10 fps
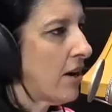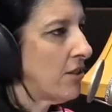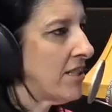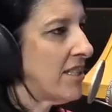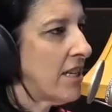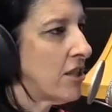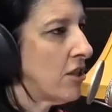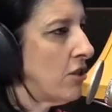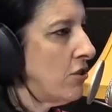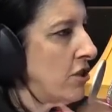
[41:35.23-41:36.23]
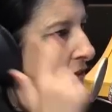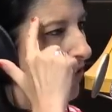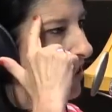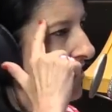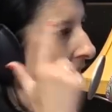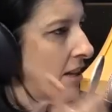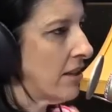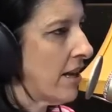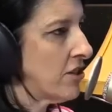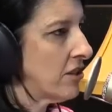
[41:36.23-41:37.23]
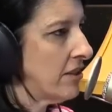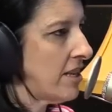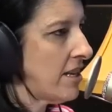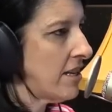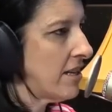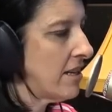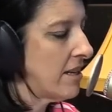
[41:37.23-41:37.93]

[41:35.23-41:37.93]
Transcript: are such a huge difference psychologically.